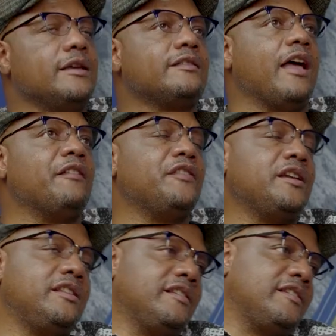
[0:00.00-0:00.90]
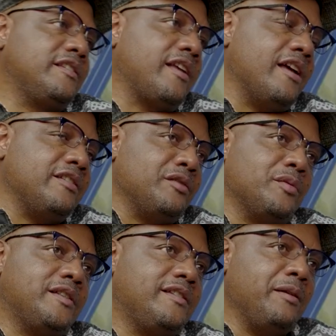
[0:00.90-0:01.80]
Yes, I've had this discussion
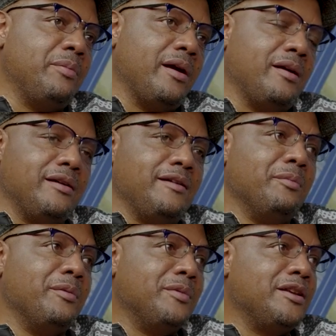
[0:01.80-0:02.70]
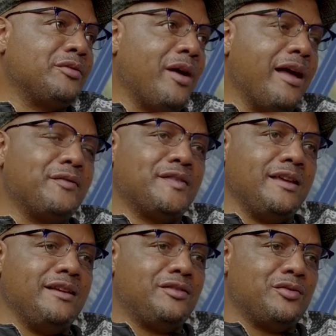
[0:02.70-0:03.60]
with Temba Mlisko. I've
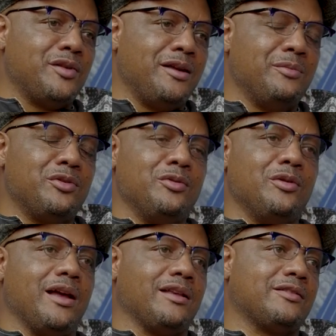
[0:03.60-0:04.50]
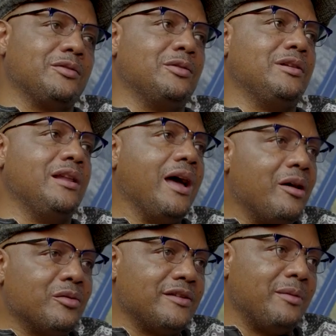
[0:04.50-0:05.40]
said to him, you are so
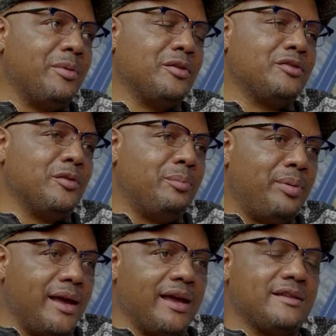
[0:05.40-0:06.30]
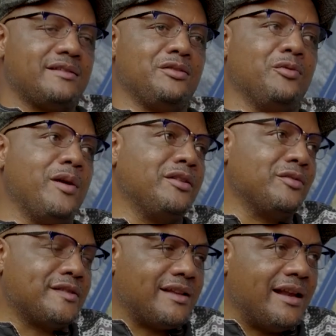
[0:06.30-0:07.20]
loud about your pecs, you want
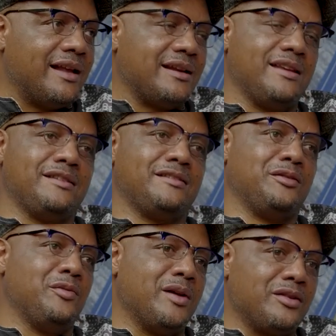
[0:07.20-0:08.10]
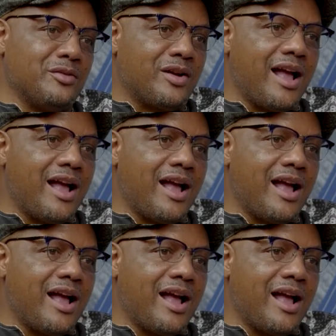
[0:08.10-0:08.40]
your salaries, you want your